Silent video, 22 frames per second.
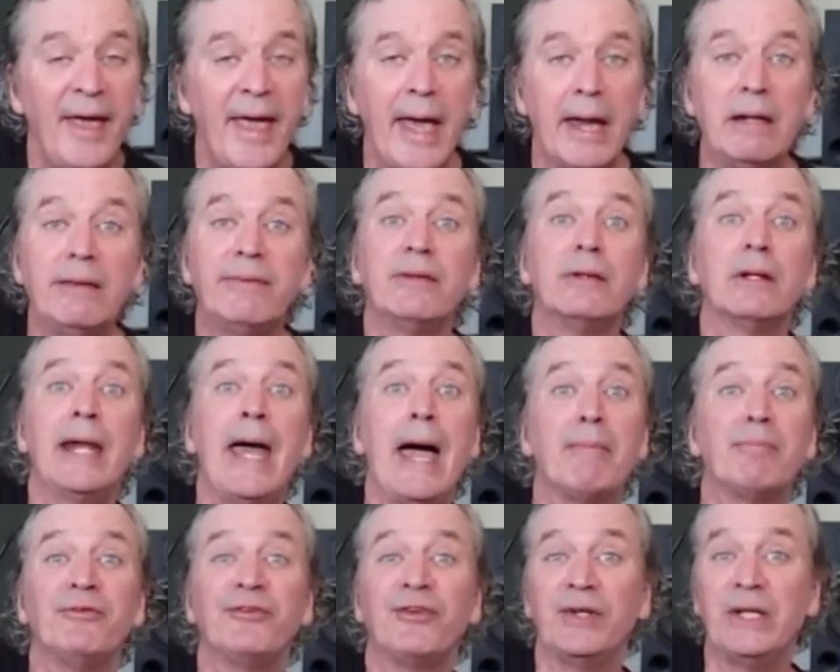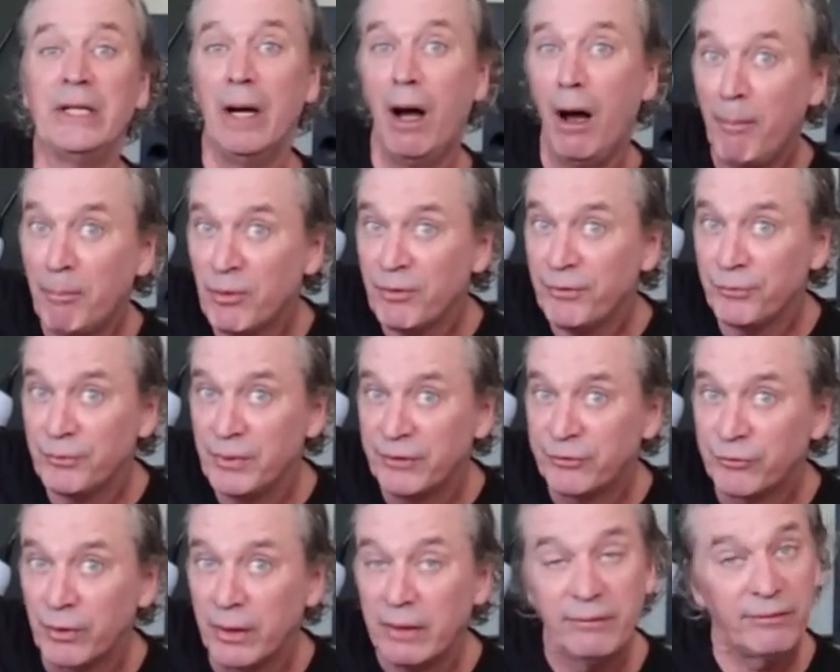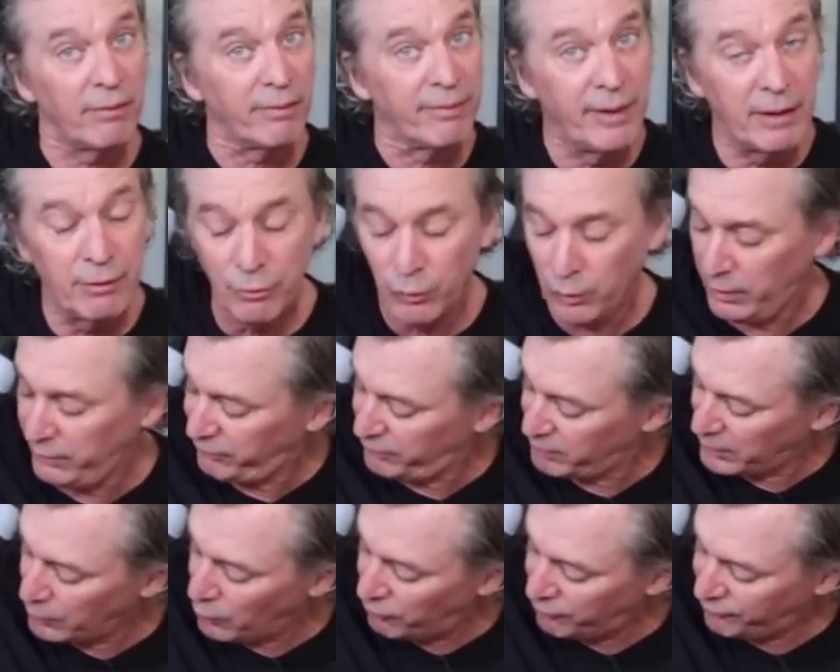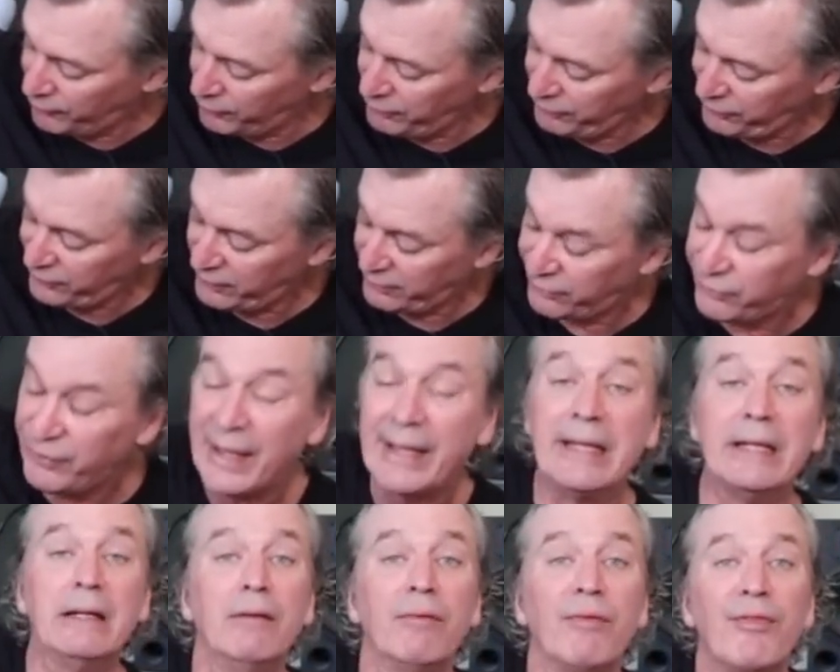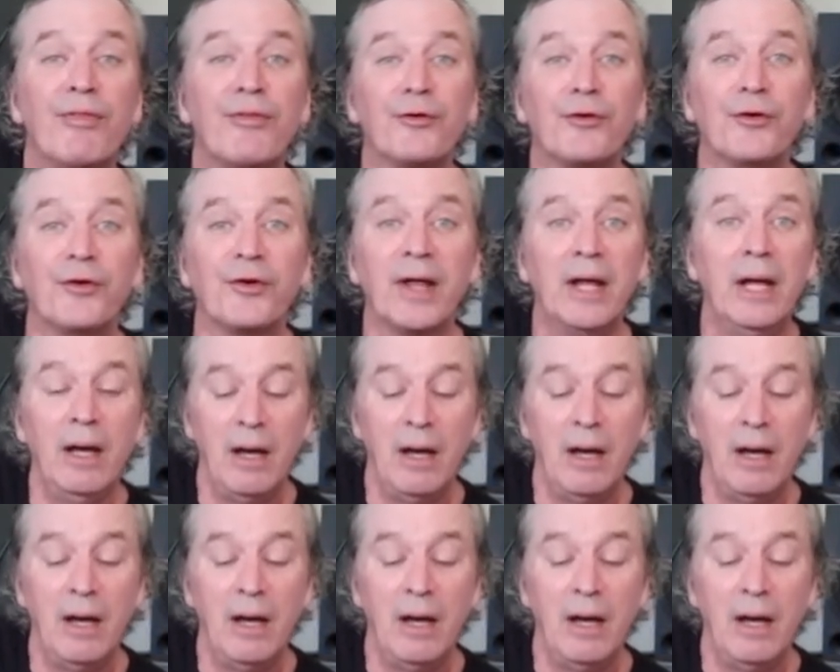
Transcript: Anything that happens on the upper 3 strings, the thinner ones, I'm going to go 1st, 2nd, and 3rd.